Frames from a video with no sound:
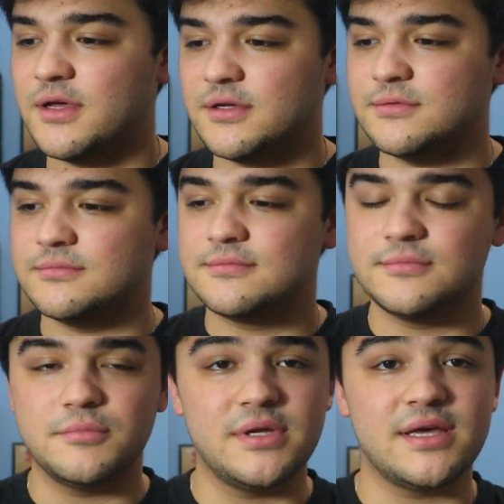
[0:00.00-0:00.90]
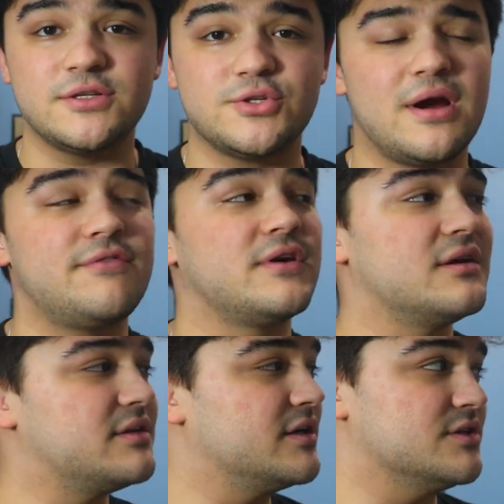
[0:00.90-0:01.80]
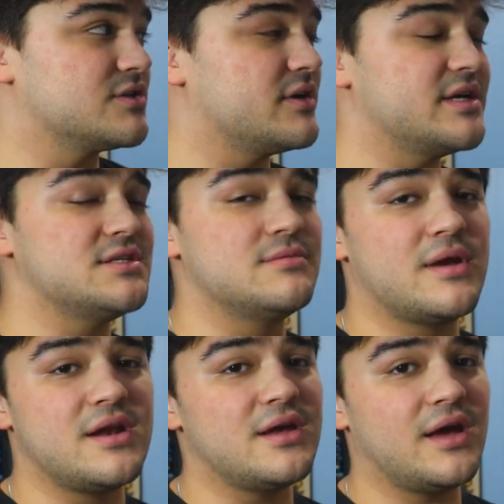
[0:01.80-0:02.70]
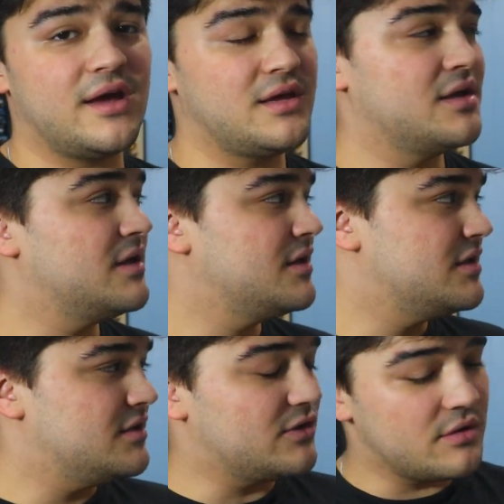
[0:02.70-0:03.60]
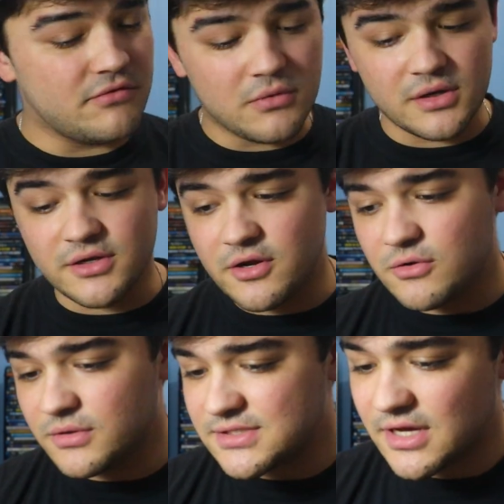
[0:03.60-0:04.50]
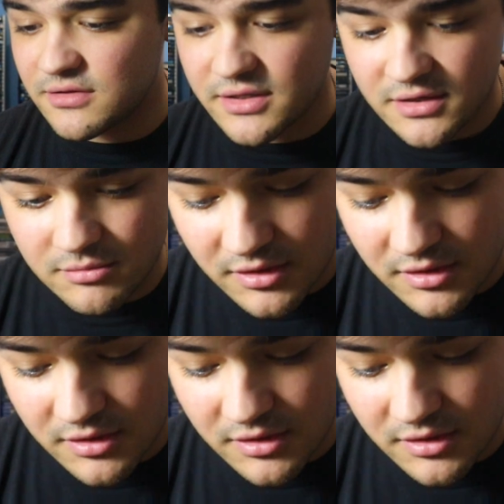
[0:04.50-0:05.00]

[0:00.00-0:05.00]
Um, but yeah, the traffic out there is crazy, man. It, I, you don't even want to know what's out there,